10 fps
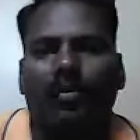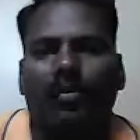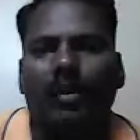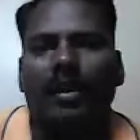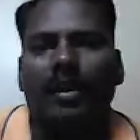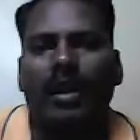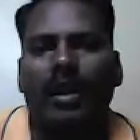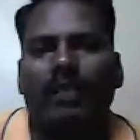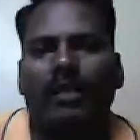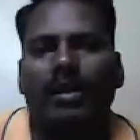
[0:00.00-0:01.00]
where
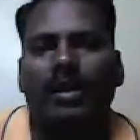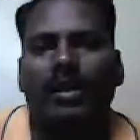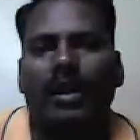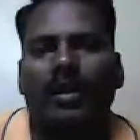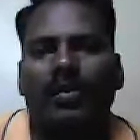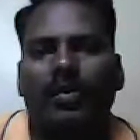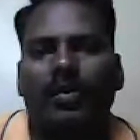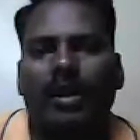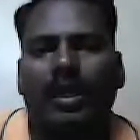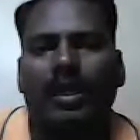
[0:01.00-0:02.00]
a1, a2,
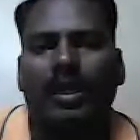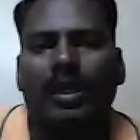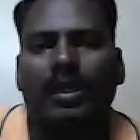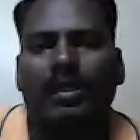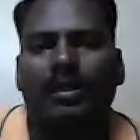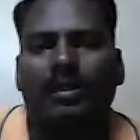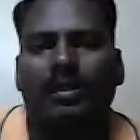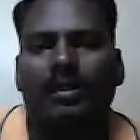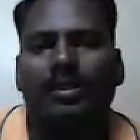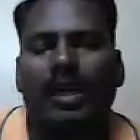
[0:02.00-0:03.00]
an,
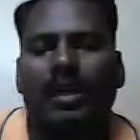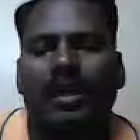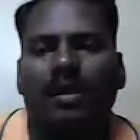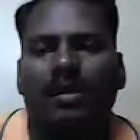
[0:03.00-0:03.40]
these are